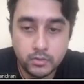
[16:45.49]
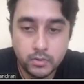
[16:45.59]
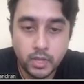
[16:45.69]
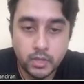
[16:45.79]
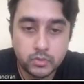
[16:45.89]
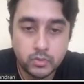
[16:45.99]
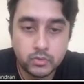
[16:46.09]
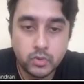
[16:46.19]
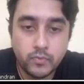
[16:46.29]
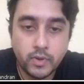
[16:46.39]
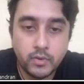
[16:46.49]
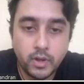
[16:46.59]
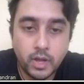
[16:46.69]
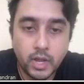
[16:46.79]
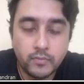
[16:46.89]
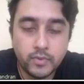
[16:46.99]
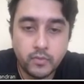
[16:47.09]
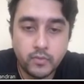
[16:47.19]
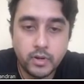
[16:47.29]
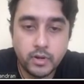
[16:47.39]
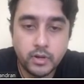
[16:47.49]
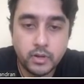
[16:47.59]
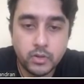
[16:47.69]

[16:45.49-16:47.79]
yeah, so far I have covered